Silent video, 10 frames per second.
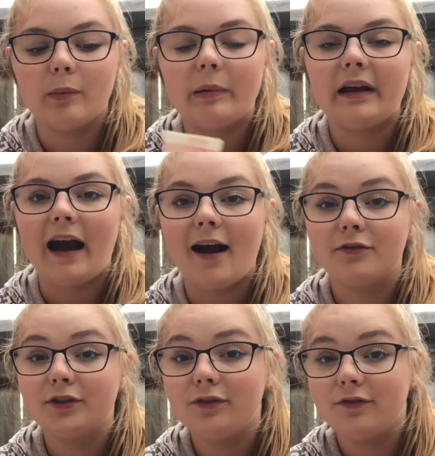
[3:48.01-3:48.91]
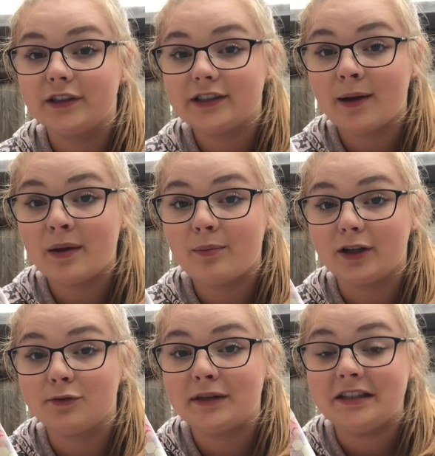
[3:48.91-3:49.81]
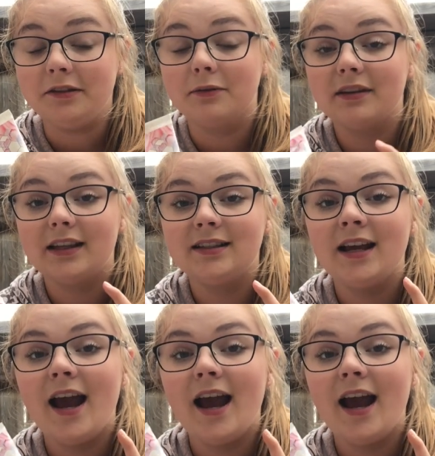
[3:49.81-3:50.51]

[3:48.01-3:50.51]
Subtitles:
but after the first time I brushed my teeth with this,